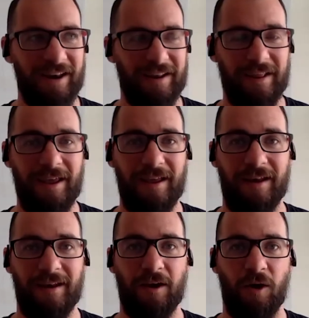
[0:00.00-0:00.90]

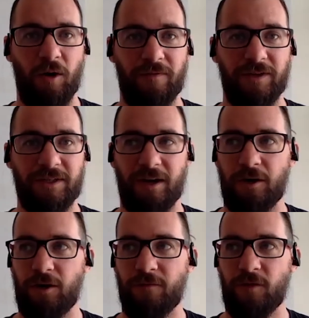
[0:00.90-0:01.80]
then all of a
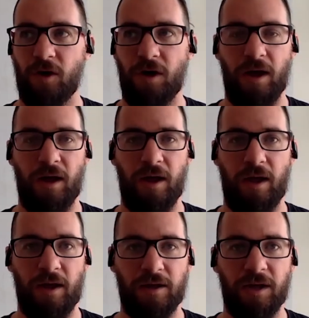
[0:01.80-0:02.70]
sudden you've got
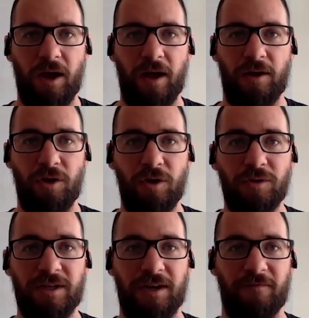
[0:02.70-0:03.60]
an entire new
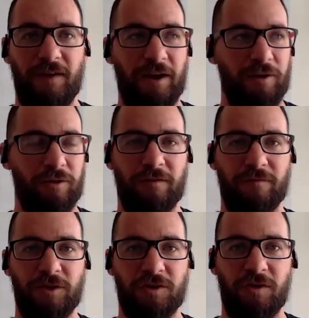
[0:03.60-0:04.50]
set of value that you've
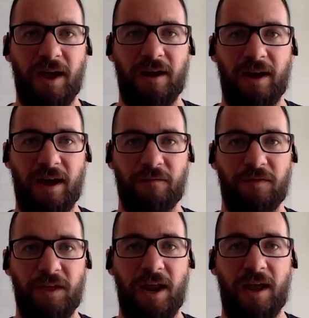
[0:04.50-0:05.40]
just created out of
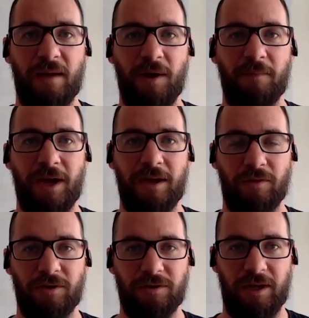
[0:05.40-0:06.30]
thin air by making
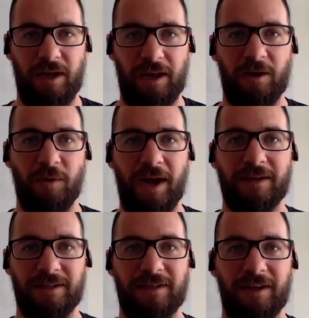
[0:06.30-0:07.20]
those illiquid
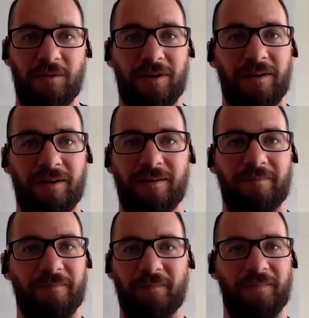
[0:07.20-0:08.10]
assets liquid
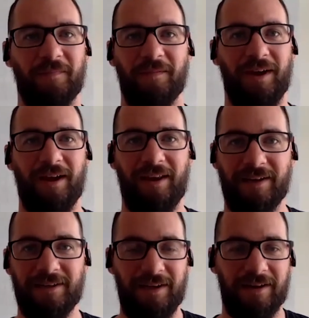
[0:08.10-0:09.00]
and
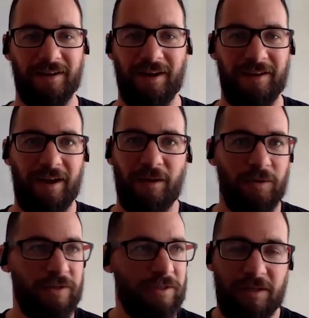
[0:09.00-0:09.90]
that's it. And that
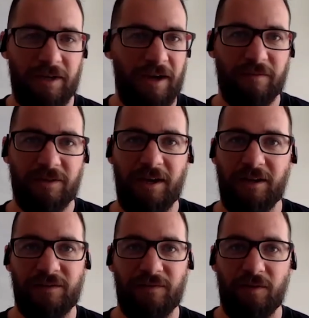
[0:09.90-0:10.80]
was the start of
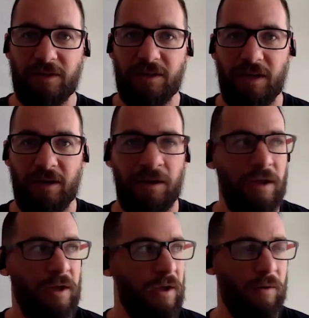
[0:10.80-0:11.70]
Stadius for us. And
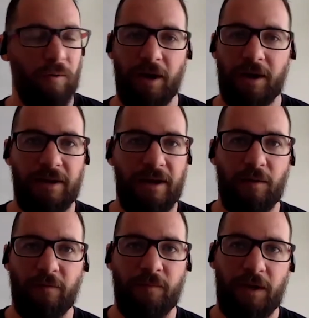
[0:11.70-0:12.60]
like now
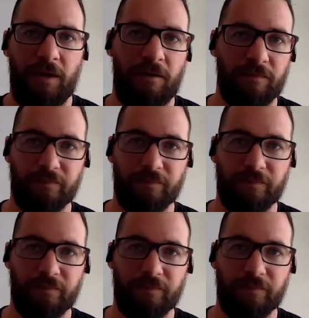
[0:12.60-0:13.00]
we've wow. been,